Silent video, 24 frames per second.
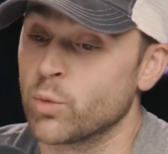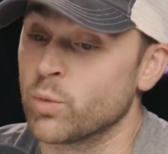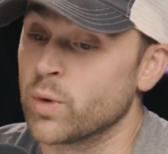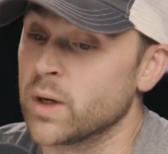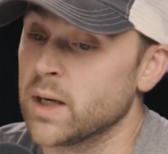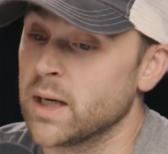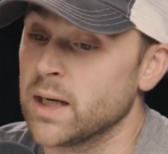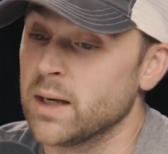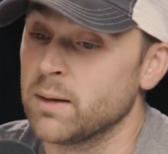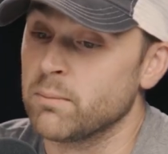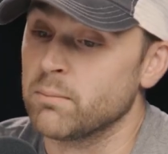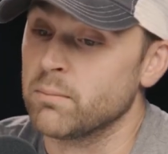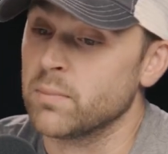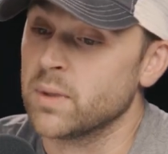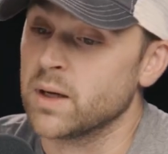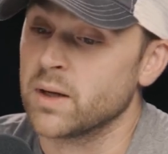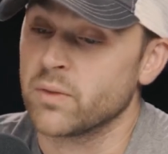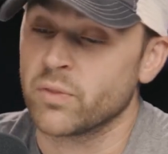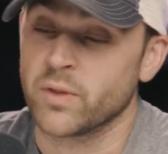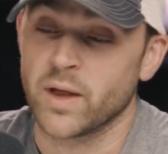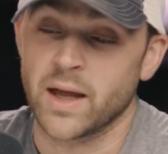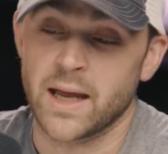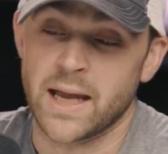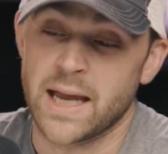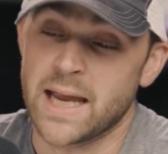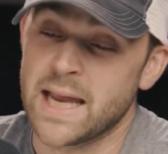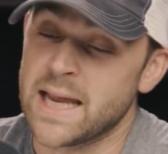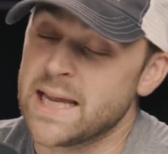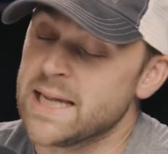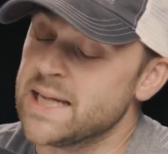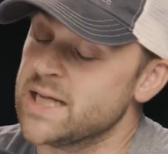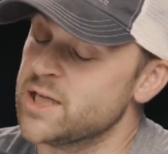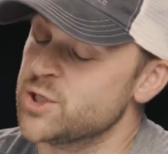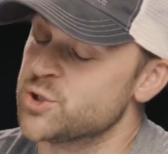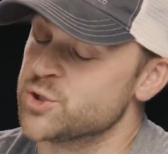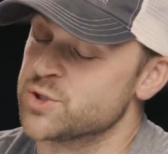the
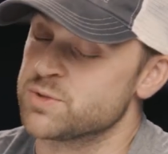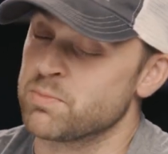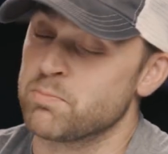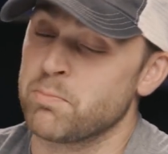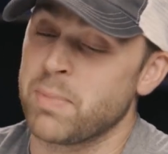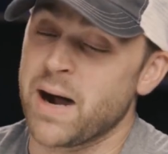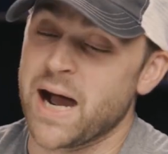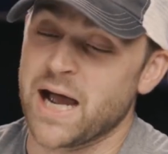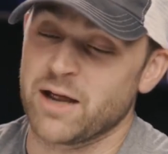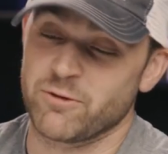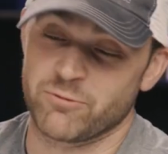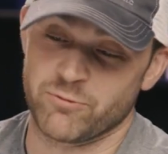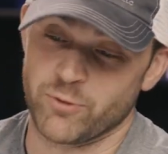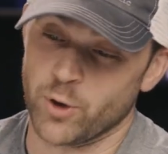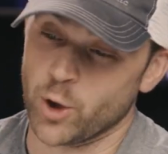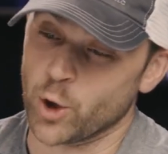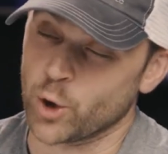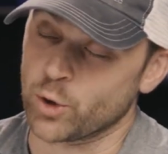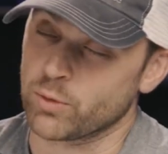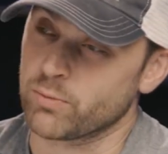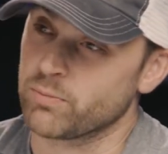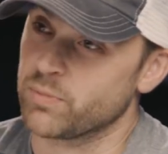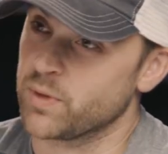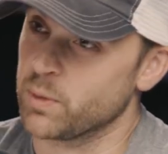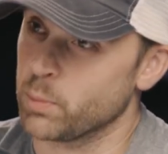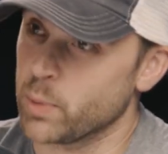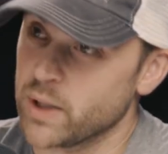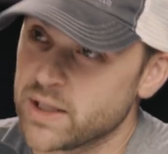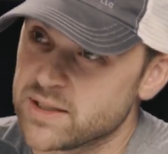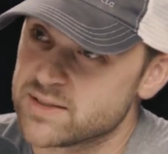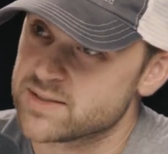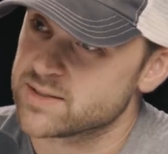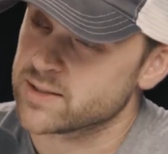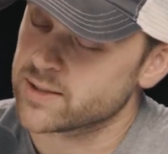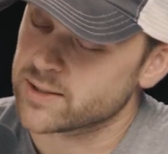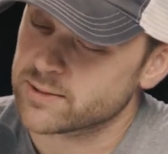age is by far the
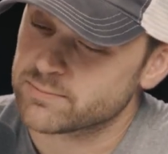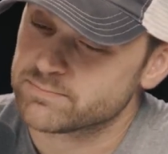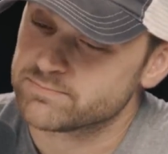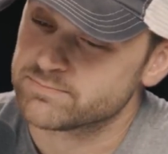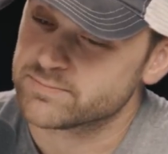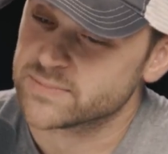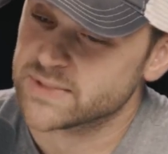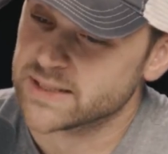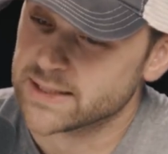biggest thing.